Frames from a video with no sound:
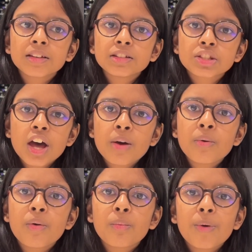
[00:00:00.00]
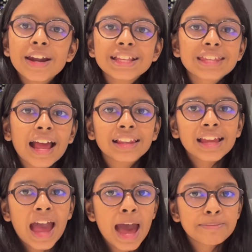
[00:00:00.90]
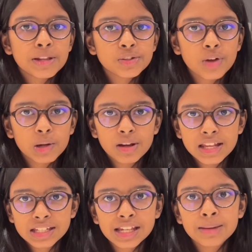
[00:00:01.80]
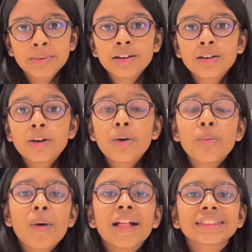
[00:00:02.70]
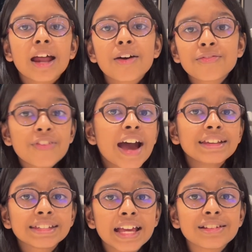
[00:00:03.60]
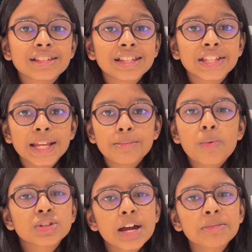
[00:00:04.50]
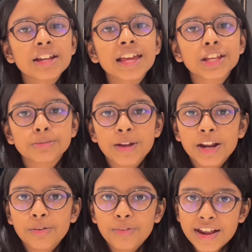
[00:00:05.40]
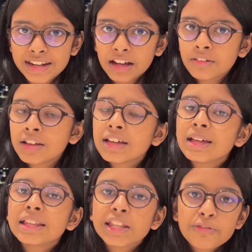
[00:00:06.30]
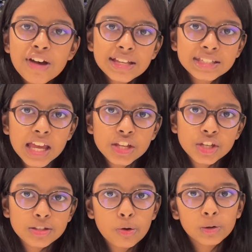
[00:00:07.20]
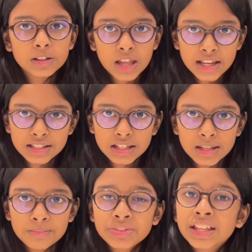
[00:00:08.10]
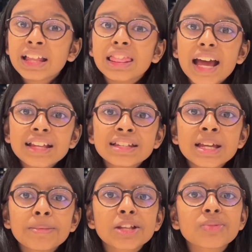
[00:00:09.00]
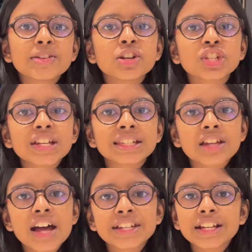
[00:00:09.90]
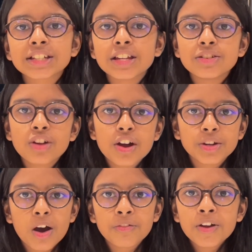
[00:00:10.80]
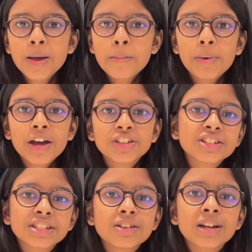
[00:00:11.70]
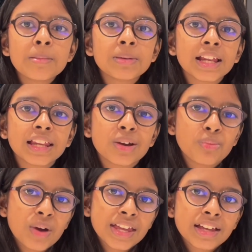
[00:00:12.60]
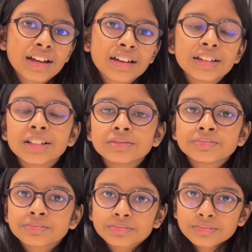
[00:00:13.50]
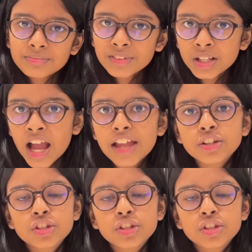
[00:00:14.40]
So, what exactly happens while we're asleep? Well, there are five stages of sleep, which I'm going to explain right now. The first stage is called light sleep. Light sleep is when you're just starting to nod off, but you're still completely awake, and you're